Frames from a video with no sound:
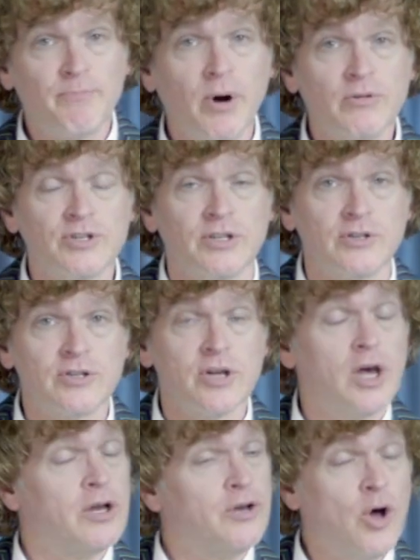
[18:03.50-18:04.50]
of persons
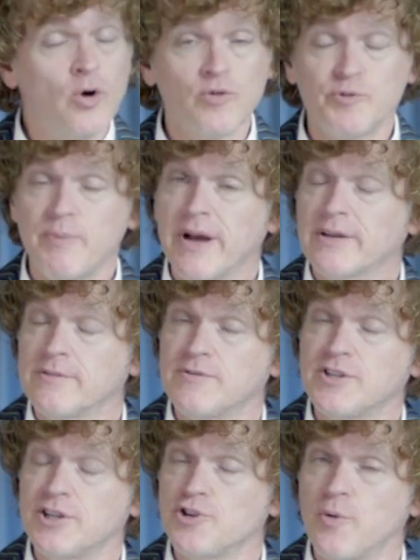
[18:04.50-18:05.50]
no respect of
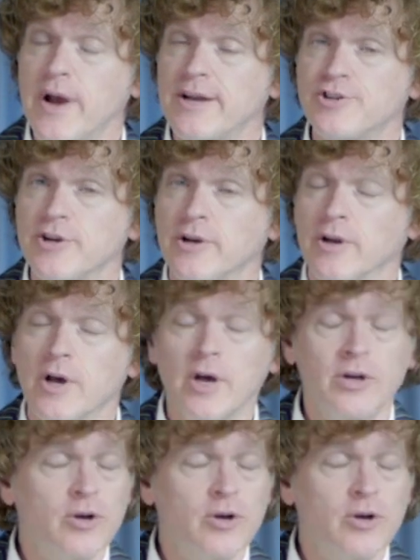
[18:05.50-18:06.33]
situation